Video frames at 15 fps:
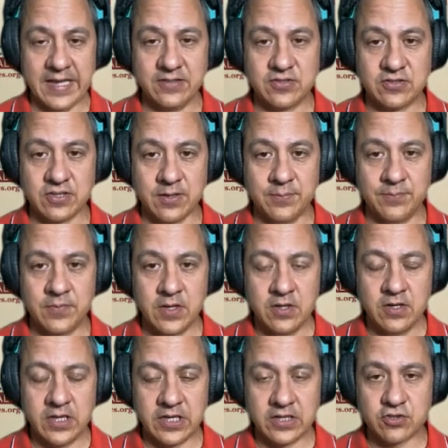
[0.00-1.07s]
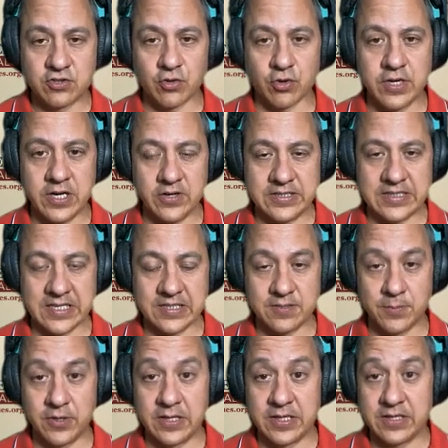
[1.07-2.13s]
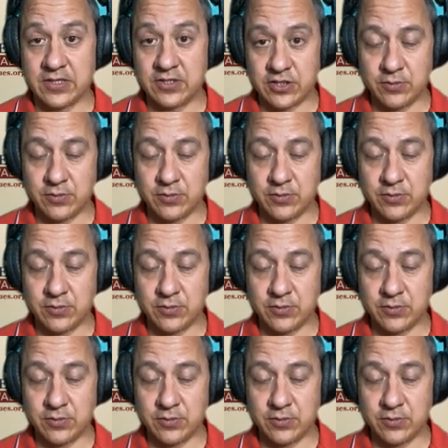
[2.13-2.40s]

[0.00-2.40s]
had some extraordinary testimony,